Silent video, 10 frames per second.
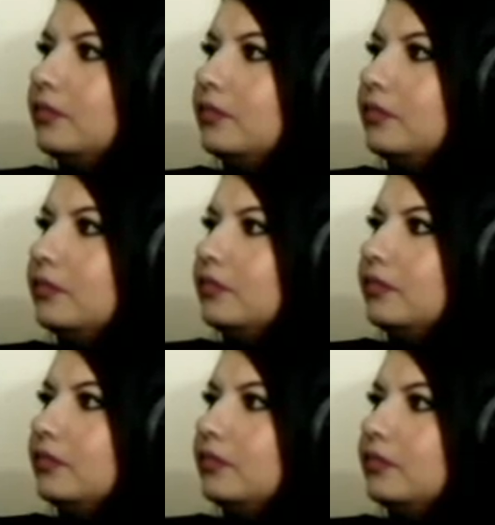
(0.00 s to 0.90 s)

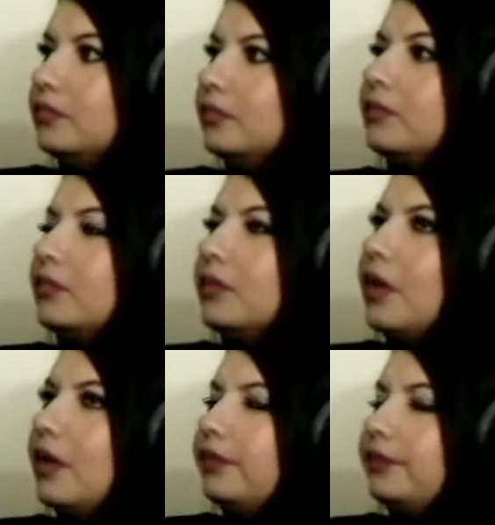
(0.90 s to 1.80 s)

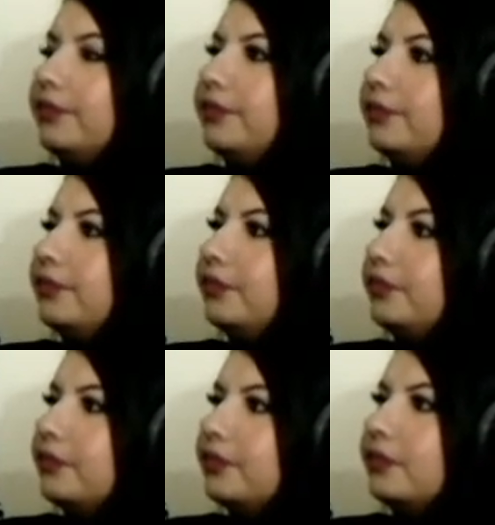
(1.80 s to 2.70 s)

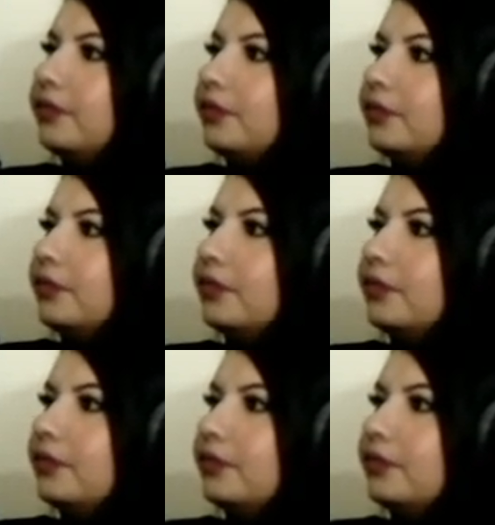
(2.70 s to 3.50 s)
[no speech]